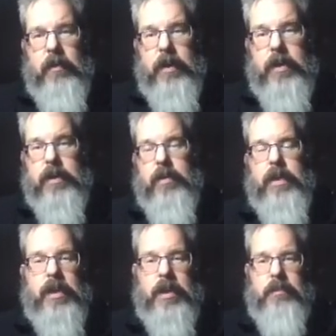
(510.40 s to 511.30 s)
going to
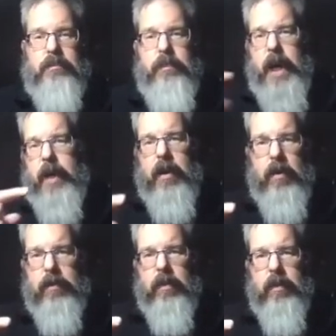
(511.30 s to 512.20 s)
switch us back
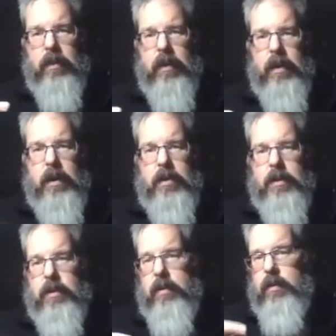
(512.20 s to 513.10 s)
over
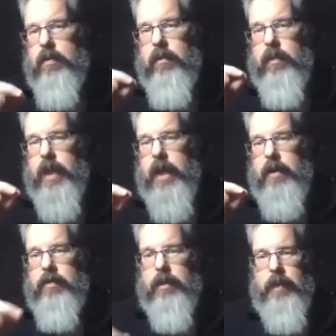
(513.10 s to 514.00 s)
to the
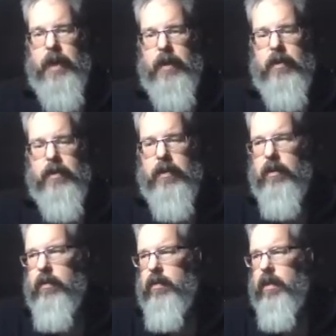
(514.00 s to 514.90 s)
entry pane.
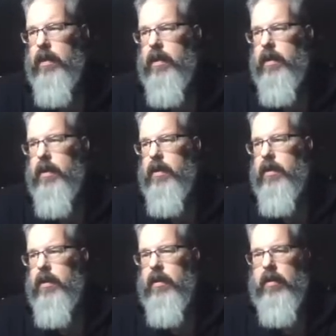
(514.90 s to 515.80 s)
So
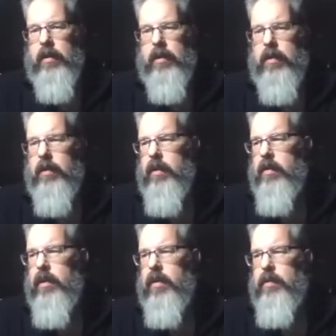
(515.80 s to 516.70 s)
on our
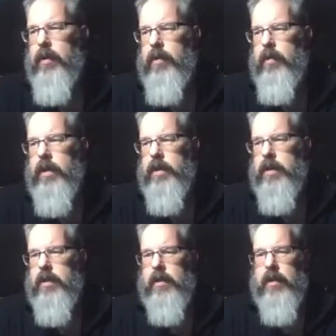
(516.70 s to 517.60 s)
notebook
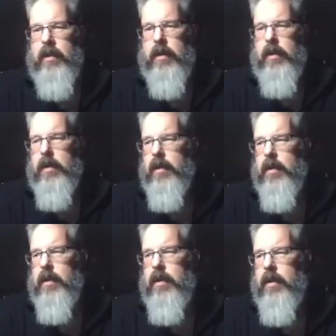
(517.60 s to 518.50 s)
widget,
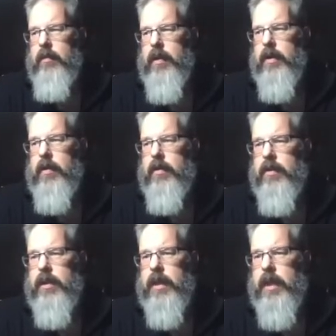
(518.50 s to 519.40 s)
I'm going to call
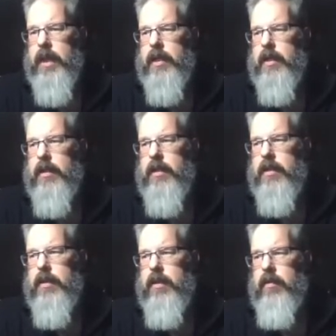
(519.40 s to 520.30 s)
select
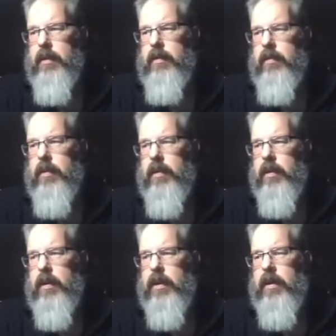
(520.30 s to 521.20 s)
0.
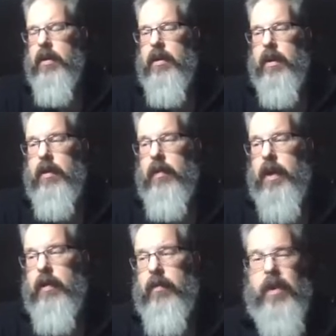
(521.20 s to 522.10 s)
That
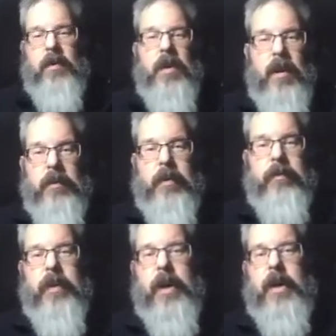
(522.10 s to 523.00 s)
way, when we open a
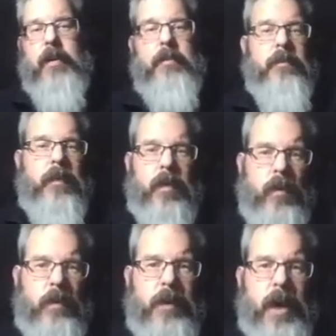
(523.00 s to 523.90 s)
file,
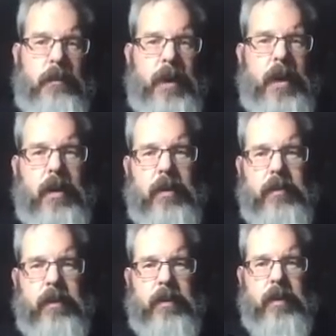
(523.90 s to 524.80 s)
we'll pop back
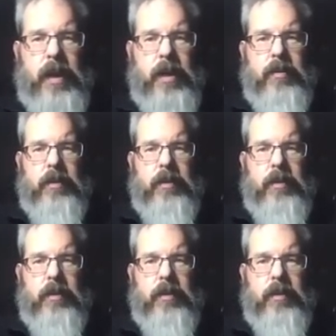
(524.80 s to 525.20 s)
over to the entry